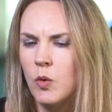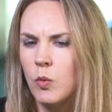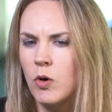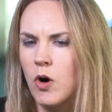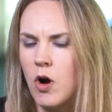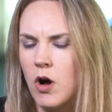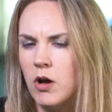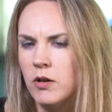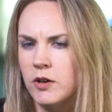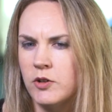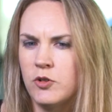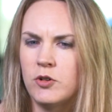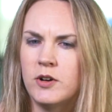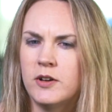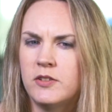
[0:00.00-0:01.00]
we're all
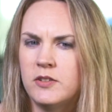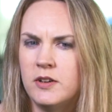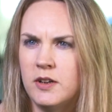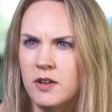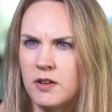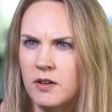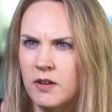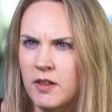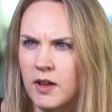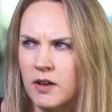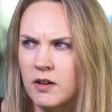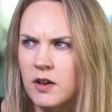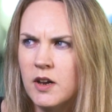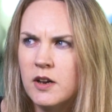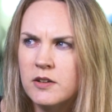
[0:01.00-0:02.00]
interested in
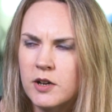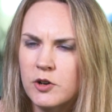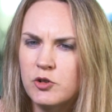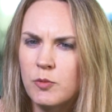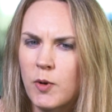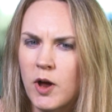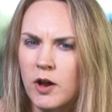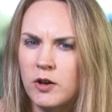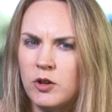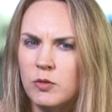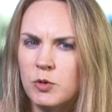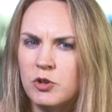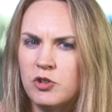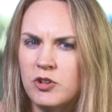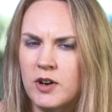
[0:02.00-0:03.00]
that touch upon
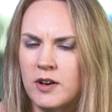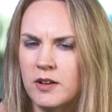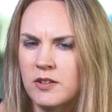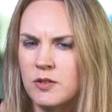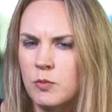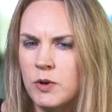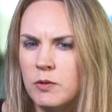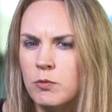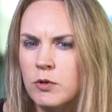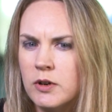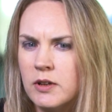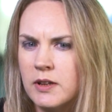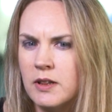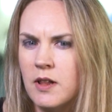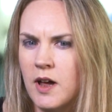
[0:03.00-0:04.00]
human genetics, and we'd
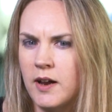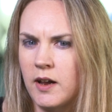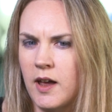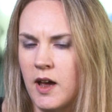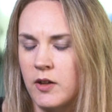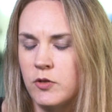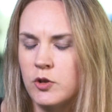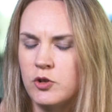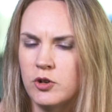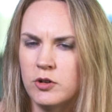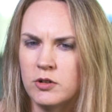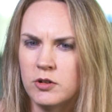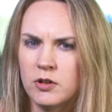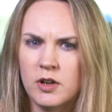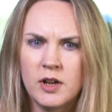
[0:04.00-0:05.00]
really like at the
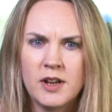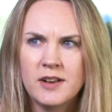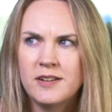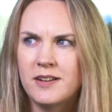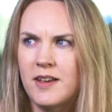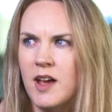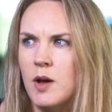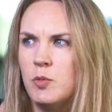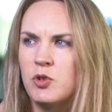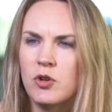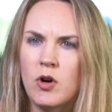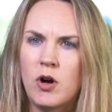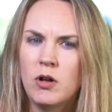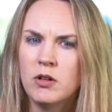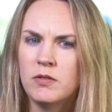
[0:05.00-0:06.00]
journal to capture
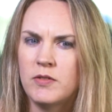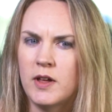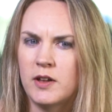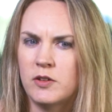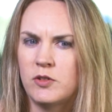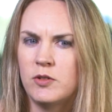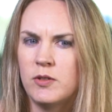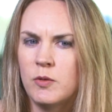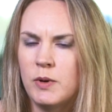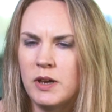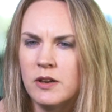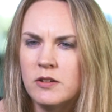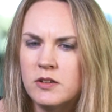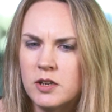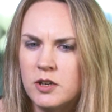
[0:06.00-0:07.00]
all of that so that we
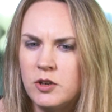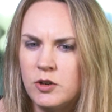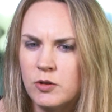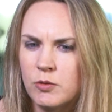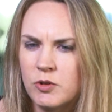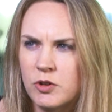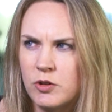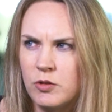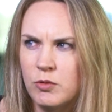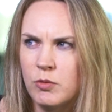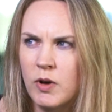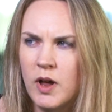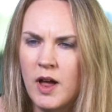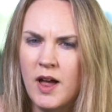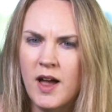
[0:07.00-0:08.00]
continue
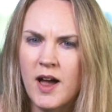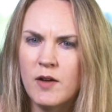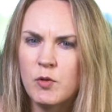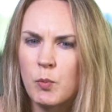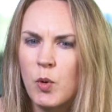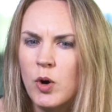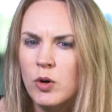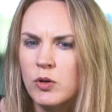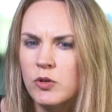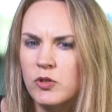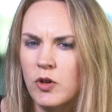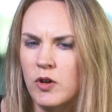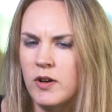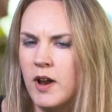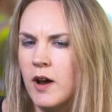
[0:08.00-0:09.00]
to have a pulse
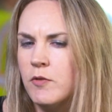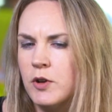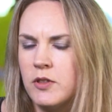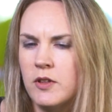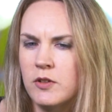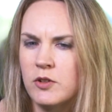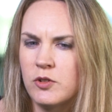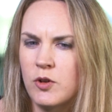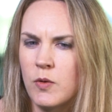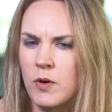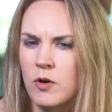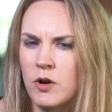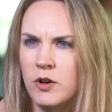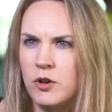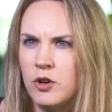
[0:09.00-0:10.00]
on everything that's going
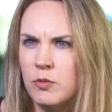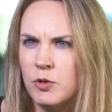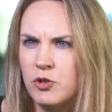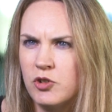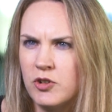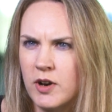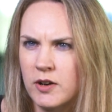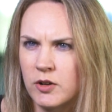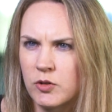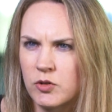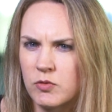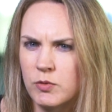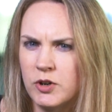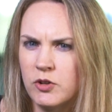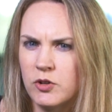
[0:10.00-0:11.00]
on in human
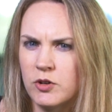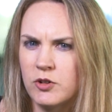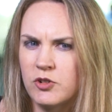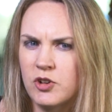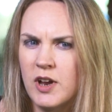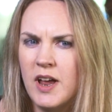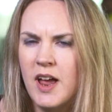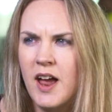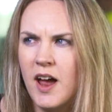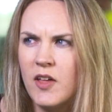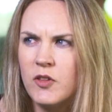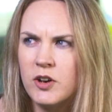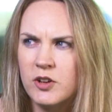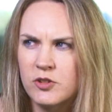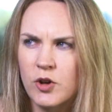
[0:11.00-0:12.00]
genetics research,
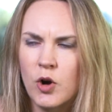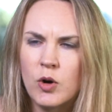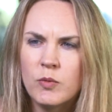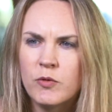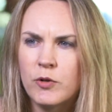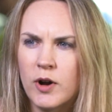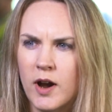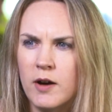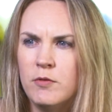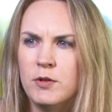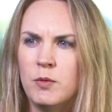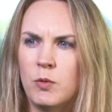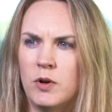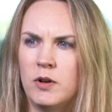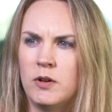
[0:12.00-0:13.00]
and that it's a home for
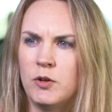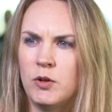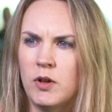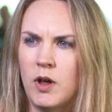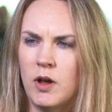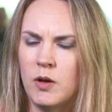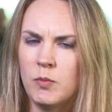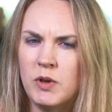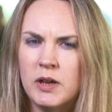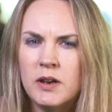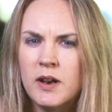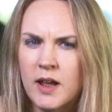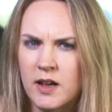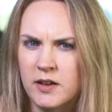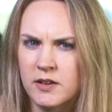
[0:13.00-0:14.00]
everyone um,
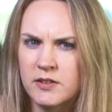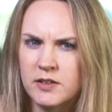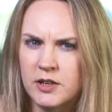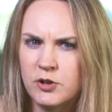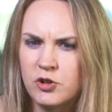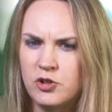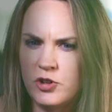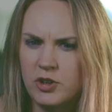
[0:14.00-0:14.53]
in A S H